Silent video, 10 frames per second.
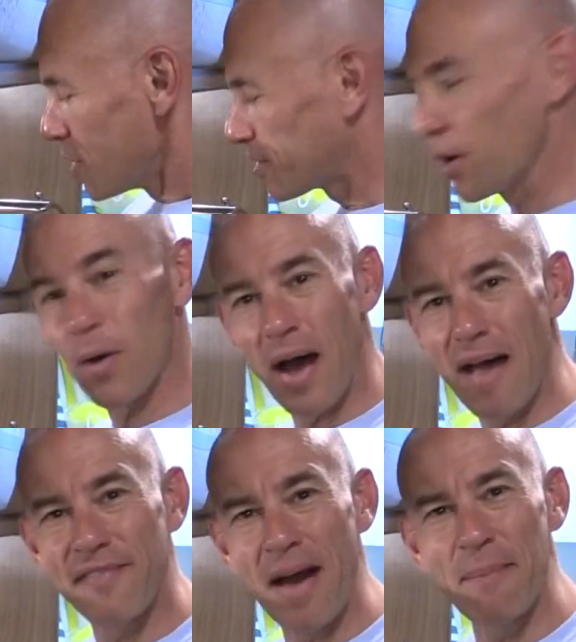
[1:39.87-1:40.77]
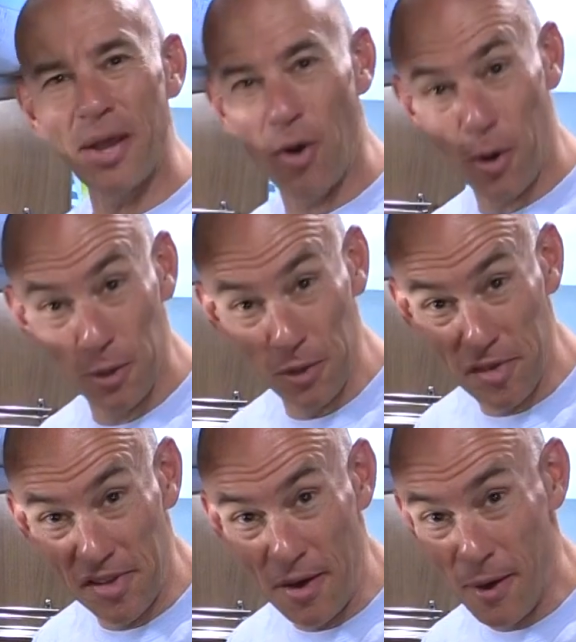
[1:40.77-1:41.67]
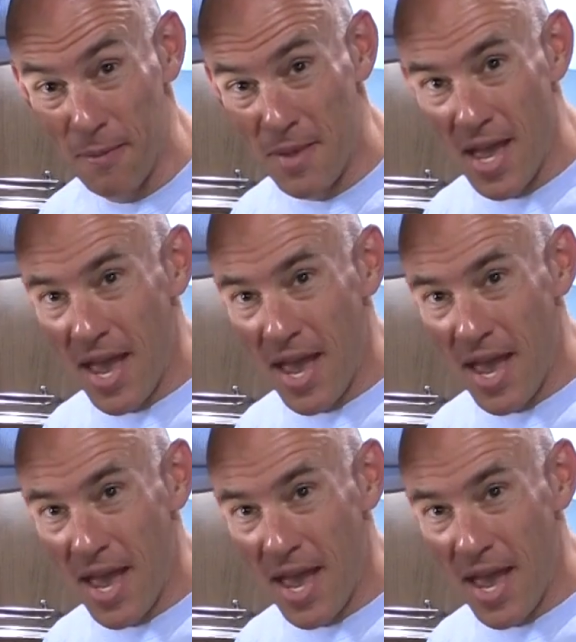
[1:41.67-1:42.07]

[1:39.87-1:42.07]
So I've got my curlers here,